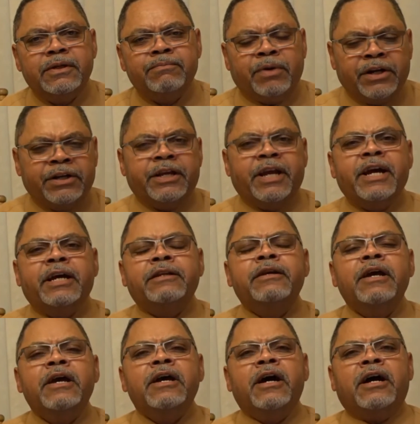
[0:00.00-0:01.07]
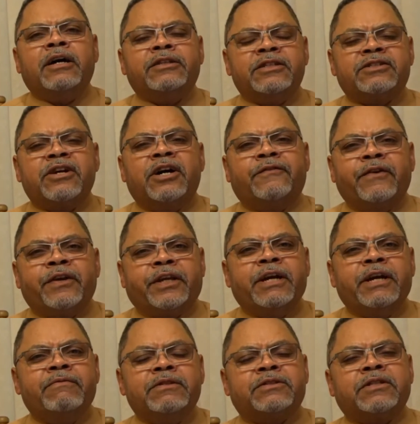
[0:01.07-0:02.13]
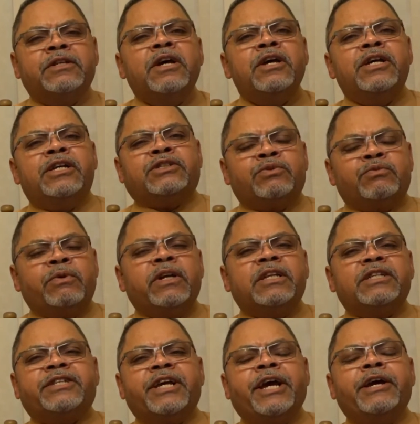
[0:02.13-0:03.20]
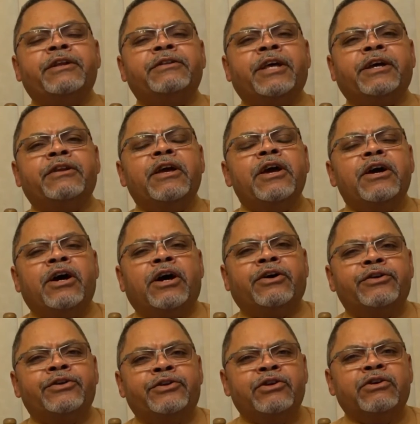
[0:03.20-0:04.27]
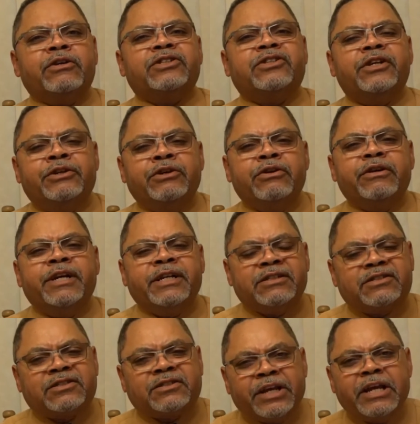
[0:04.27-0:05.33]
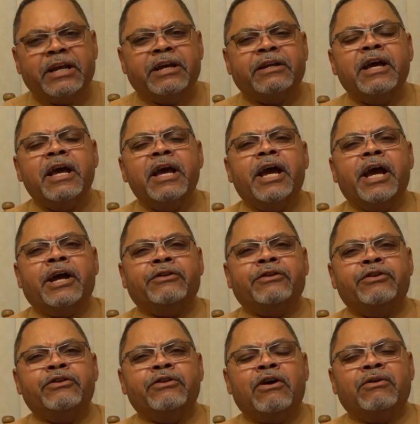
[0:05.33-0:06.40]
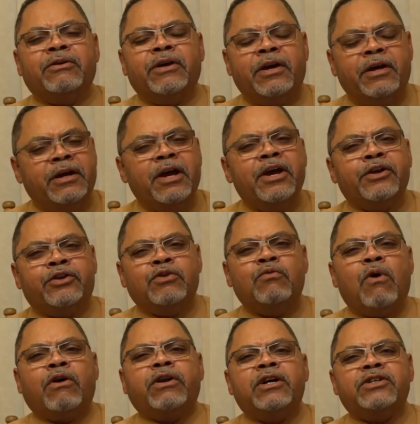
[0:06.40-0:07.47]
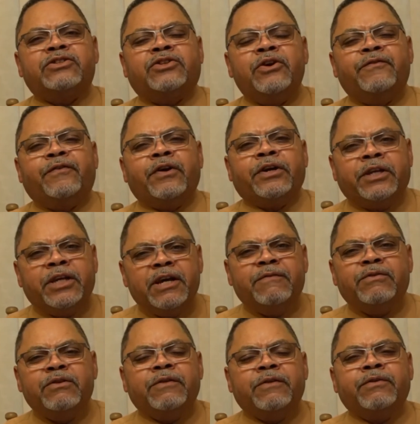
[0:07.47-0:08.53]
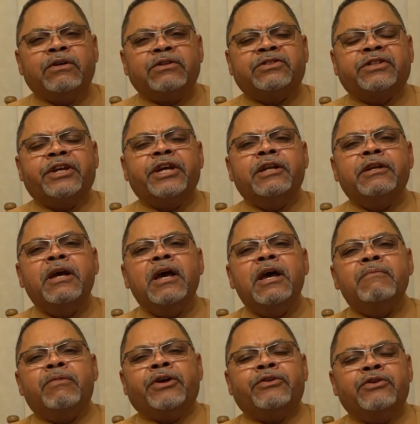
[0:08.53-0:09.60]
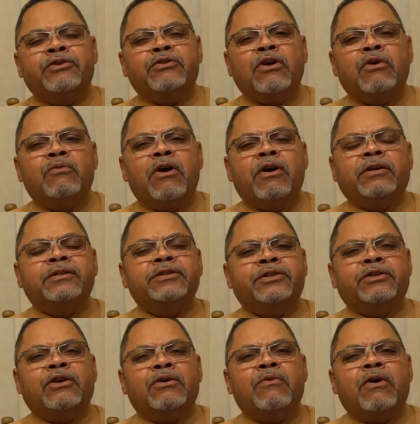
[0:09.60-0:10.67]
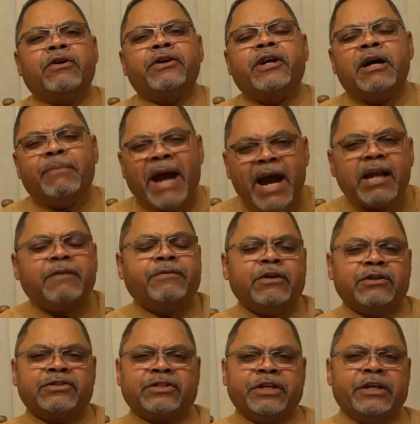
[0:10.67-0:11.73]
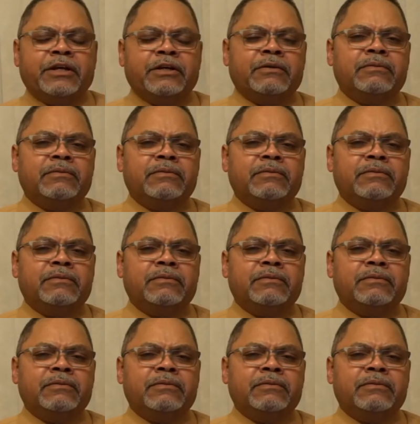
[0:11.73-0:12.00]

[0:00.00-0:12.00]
But yet this unforgiveness is really saying that you're in sin and you want us to forgive you of your sin, but you don't want to come out of your sin.